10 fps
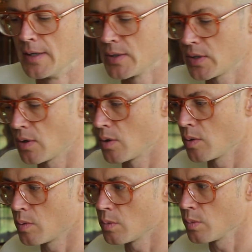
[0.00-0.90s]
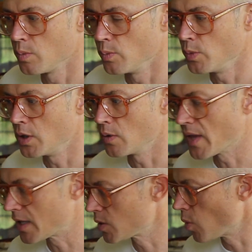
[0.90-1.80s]
So
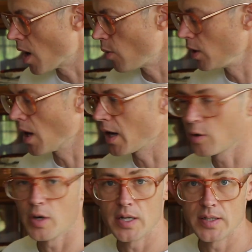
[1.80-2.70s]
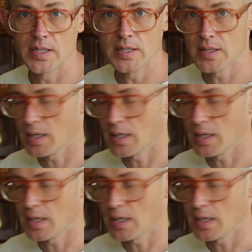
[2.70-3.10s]
that's why I created teas